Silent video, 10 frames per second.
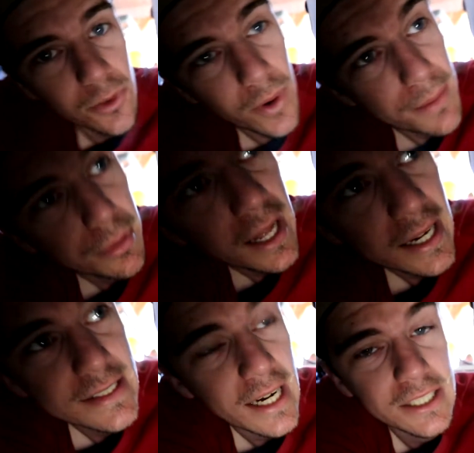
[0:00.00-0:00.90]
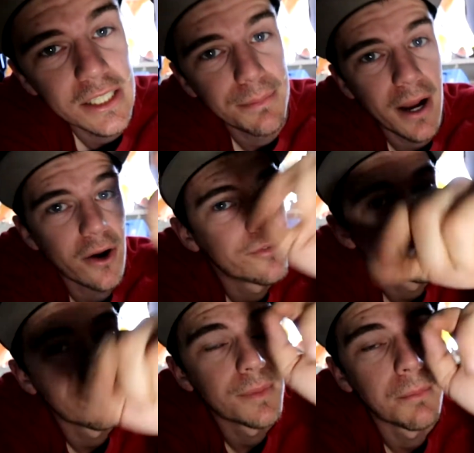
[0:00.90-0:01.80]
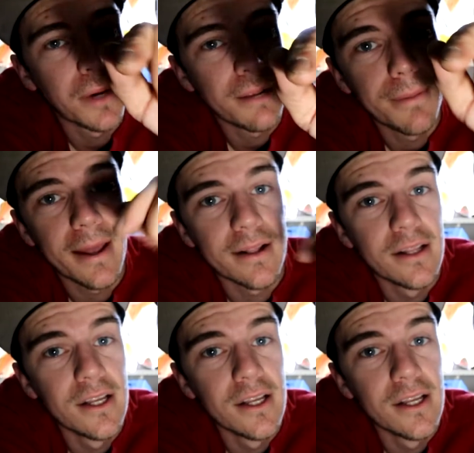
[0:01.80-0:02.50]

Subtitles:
the white black is actually the power feed from the brake pedal